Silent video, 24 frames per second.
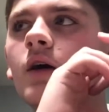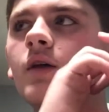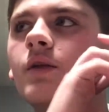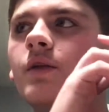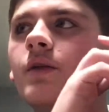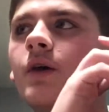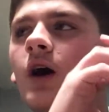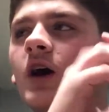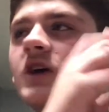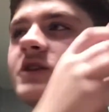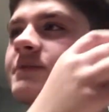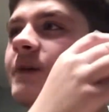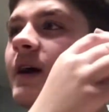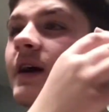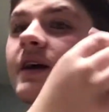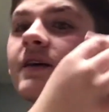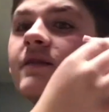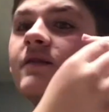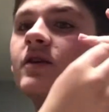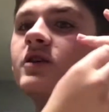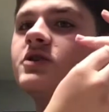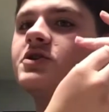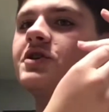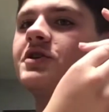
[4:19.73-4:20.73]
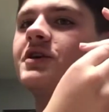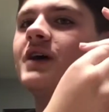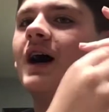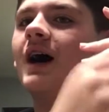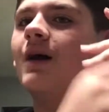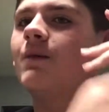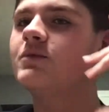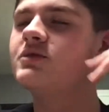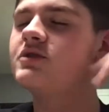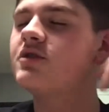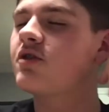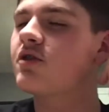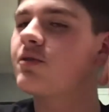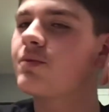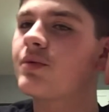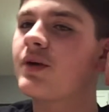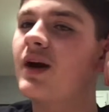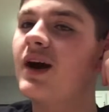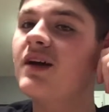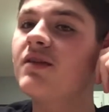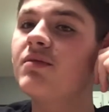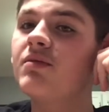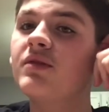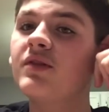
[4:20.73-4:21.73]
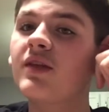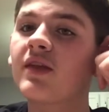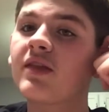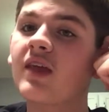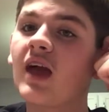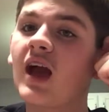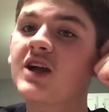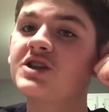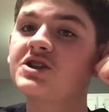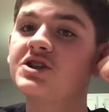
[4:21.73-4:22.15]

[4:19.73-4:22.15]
The Hunchback of Notre Dame, which surprised me that's